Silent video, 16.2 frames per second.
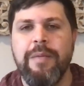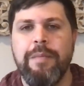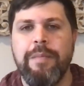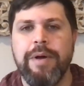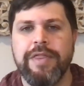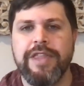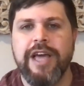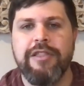
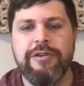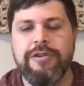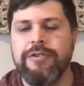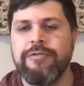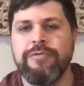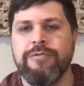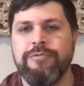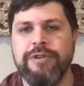But
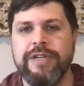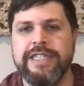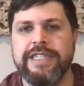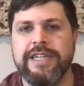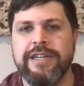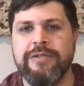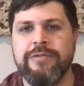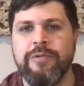the
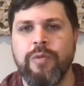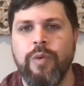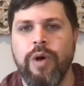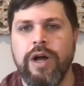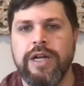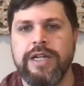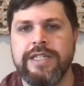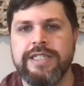reason
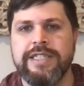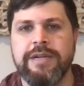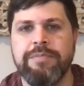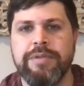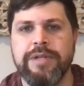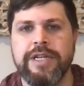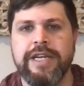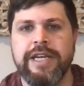was
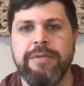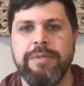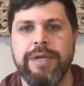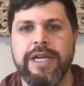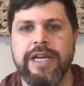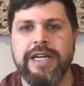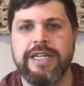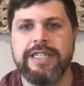simply
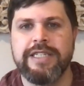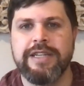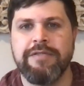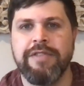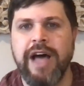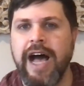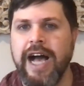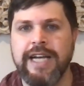because
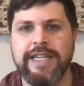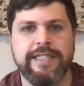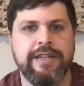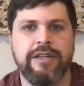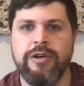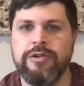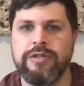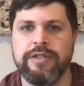of the highs
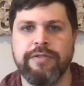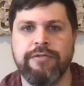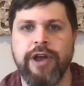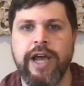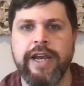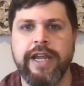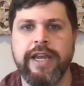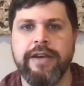and lows of
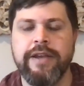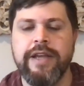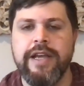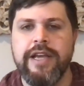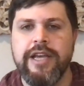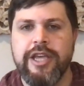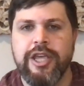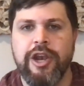writing.
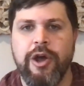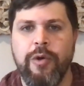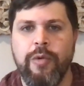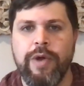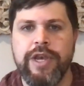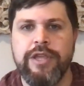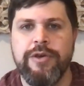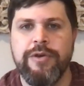
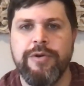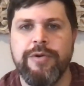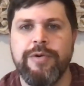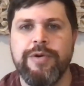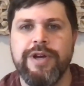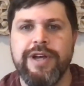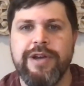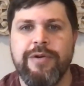When
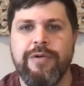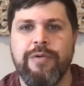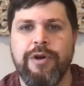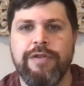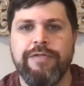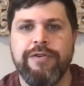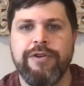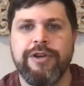you
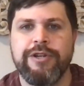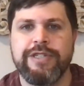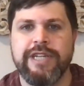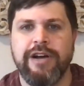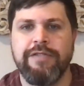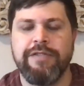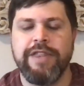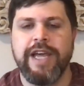work for
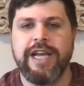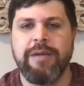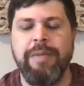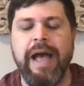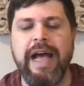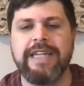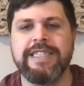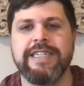yourself in that
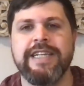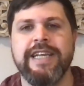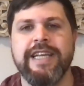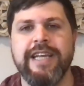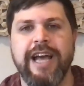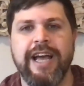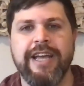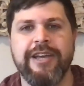
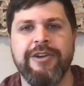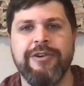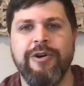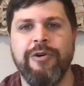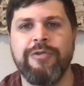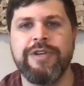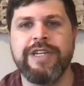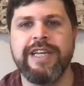capacity, I could
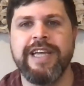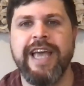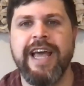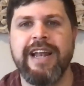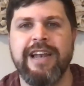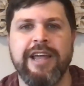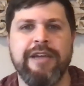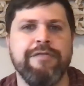only
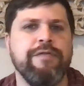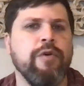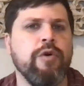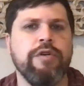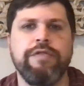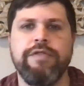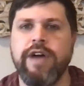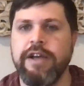get like
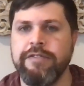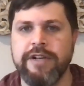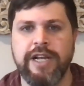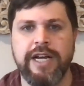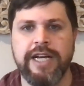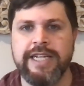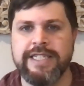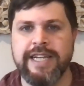4 or 5
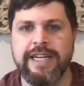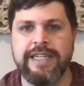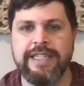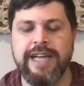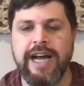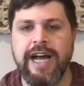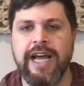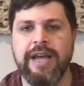clients at a
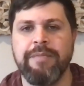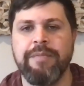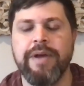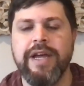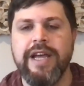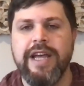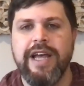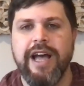time.
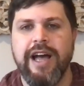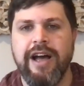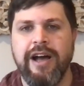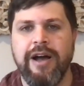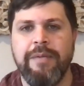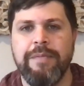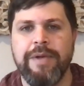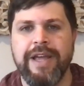
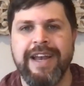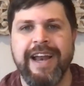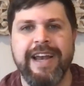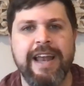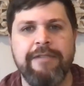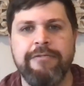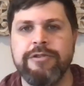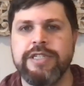
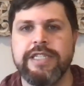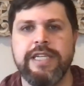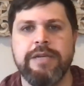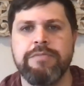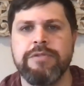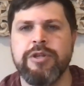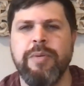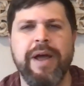And
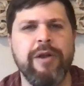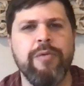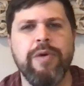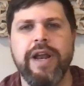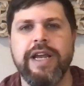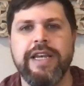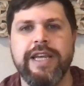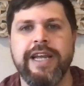no matter
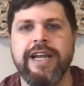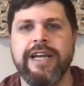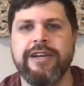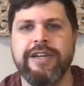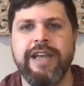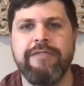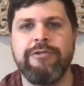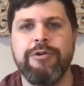what I did, I
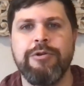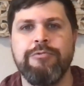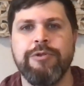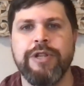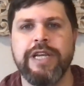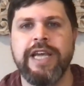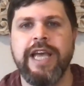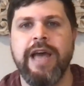could never
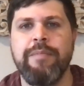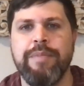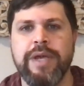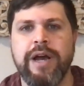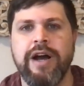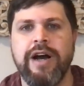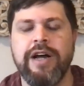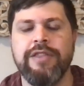really get
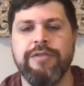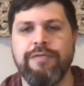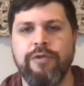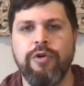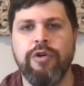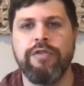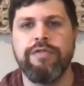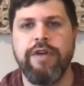beyond the
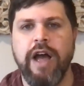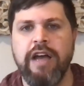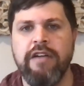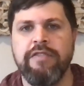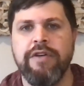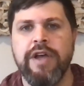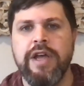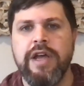4 or
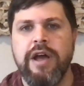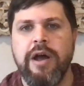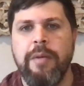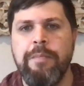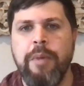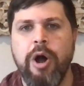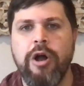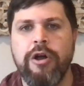5
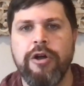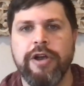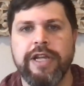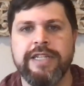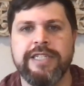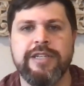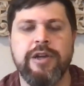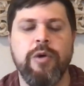mark.
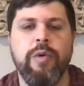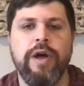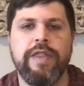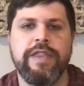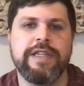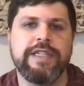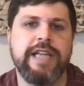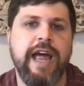And so
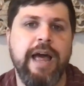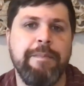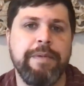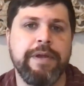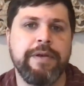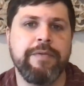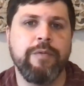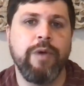what
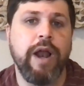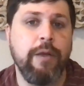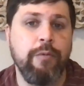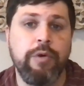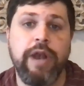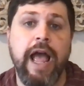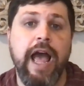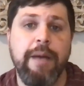
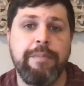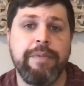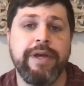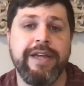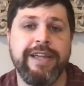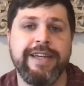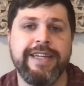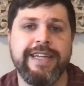would
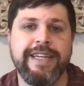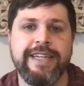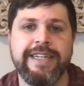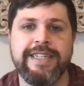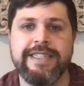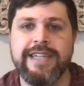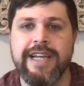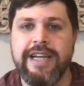happen
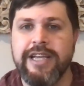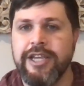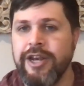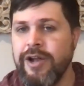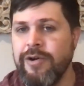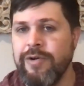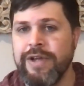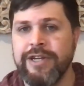is,
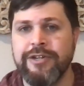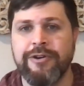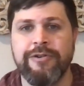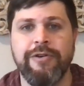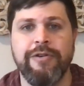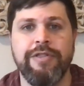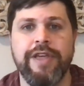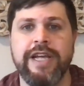
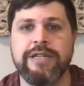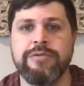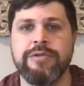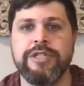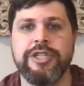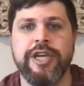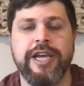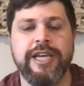internal things
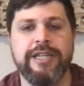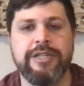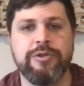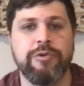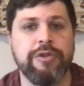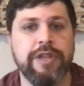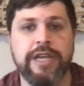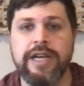would change
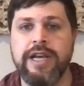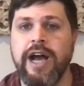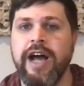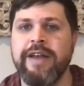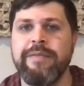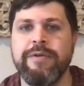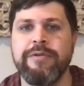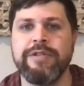or the
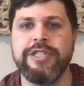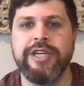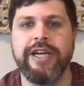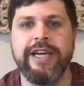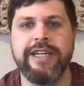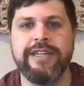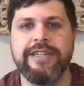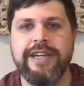economy would
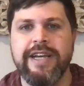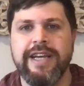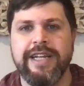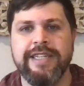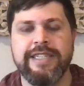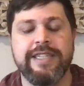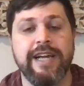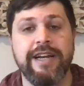change,
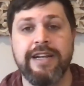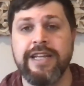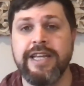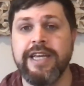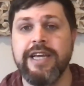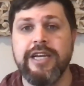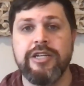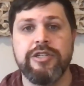and
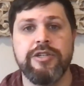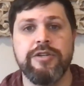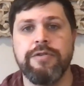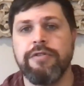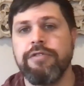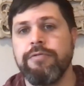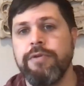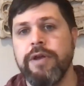suddenly
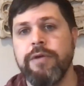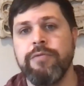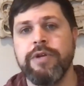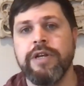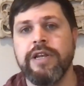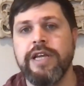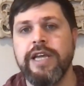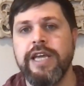2 or 3
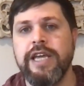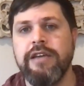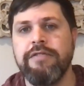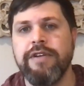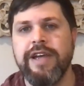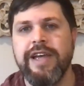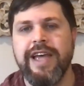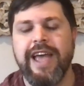would
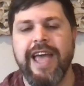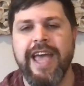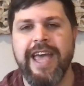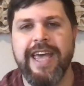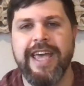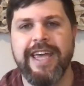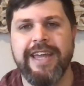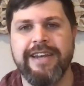leave,
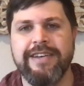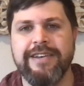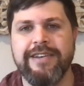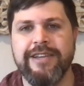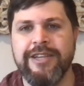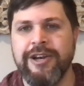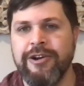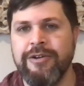
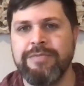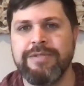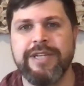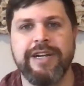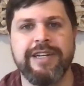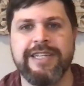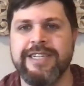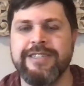and I'm
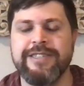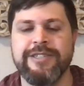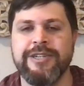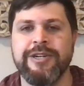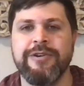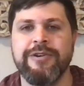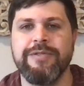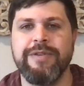suddenly
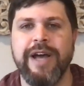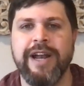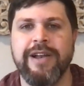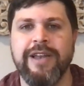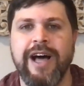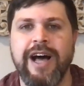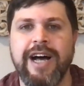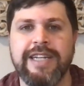at
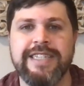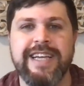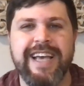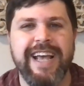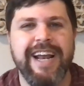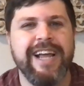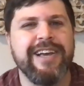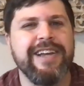a loss.
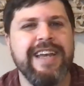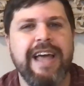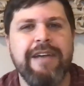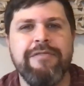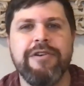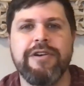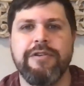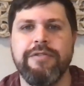And I could
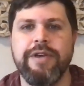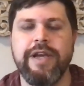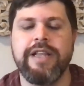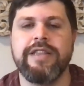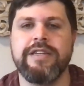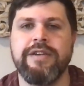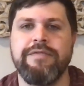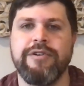never
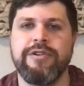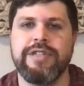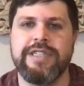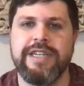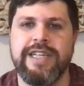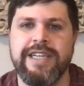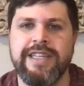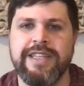create the
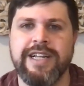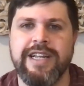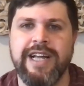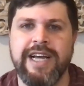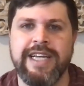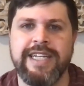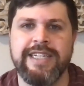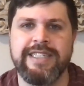diversity in the
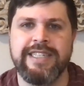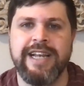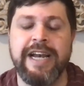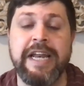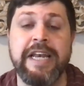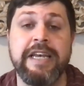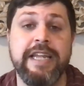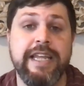clients
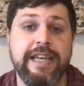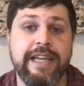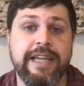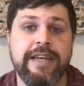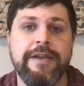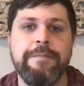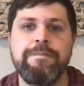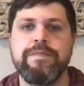that I
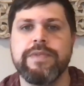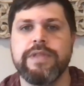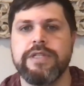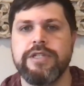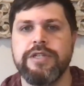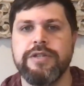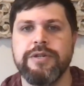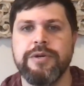needed
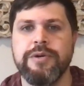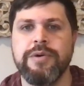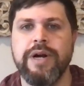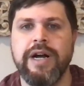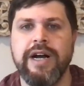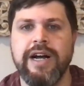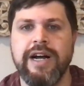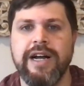
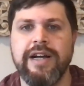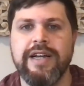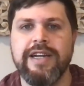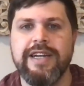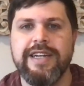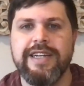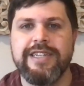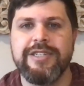to
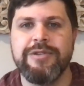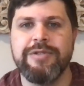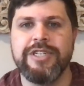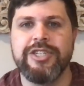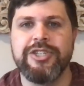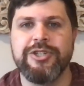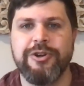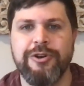
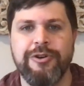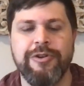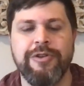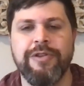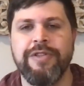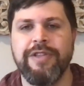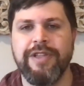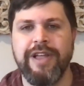
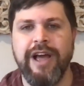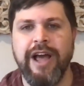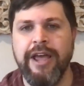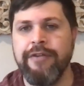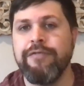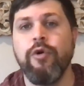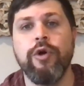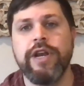ensure
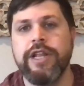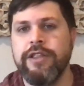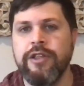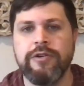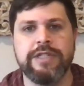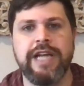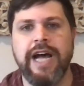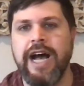I avoided
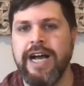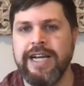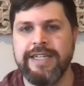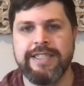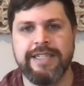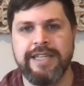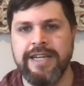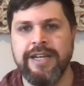those
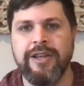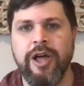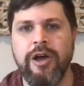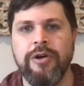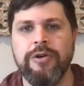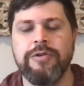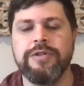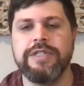highs and
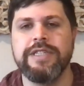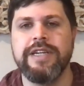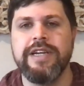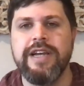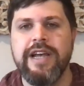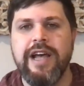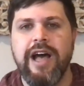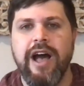lows.
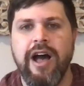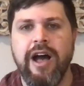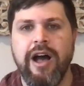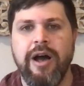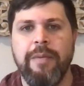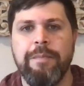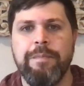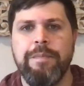
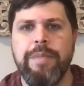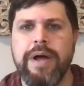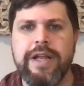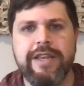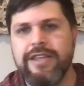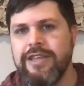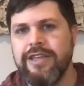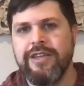
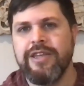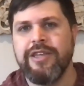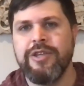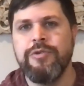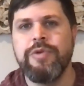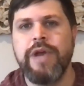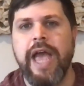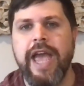But
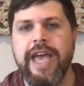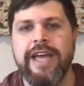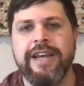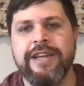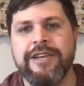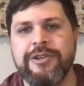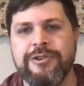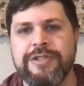you
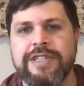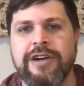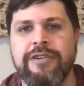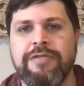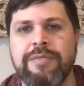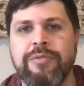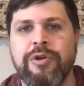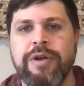can in your
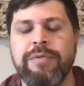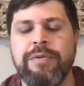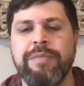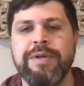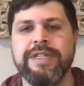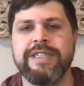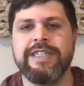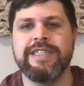
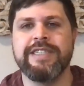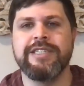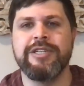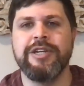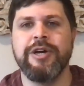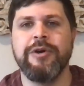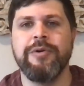self-employment business.